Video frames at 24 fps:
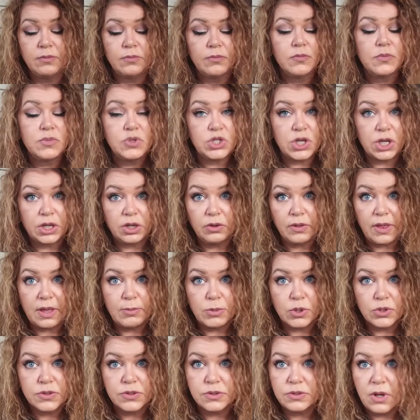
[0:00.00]
Check your
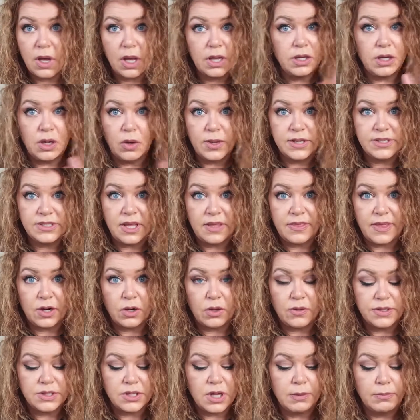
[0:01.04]
labels. I know I say that all the
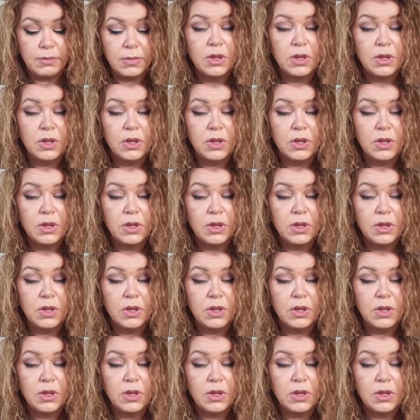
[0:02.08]
time.